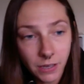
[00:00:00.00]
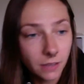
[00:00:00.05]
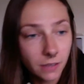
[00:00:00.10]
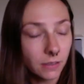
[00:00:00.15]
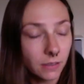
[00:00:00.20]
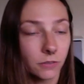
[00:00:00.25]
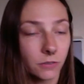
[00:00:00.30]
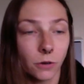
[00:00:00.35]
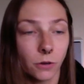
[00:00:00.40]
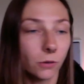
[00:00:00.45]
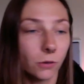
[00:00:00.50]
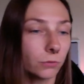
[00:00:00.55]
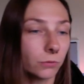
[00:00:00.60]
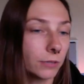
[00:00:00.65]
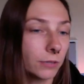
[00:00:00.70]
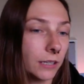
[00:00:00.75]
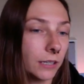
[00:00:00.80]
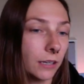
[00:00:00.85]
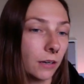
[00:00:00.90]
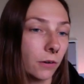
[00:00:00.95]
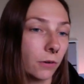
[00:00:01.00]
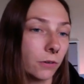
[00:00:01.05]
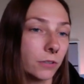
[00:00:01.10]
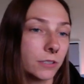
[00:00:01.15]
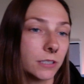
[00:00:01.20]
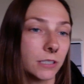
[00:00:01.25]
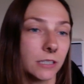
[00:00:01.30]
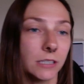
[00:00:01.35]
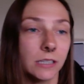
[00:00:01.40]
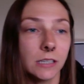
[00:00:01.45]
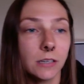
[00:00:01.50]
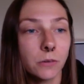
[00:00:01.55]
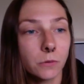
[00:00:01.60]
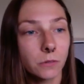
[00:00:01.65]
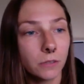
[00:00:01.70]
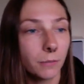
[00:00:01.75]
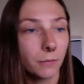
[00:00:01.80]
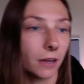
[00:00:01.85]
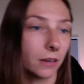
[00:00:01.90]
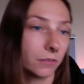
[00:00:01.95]
Then the whole reading holds an
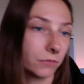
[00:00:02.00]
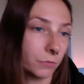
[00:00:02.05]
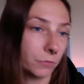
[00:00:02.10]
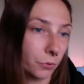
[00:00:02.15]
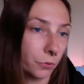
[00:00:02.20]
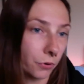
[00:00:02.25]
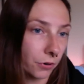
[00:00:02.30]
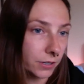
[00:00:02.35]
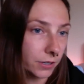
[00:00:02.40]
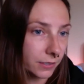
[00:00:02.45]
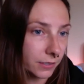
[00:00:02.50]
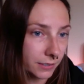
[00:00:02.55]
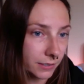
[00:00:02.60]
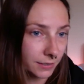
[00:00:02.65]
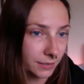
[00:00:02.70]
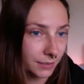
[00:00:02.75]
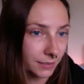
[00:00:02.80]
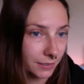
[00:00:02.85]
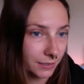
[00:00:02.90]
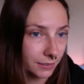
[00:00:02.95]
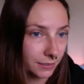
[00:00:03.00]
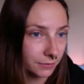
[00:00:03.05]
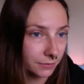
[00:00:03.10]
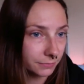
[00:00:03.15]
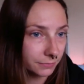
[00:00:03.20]
equal amount of importance.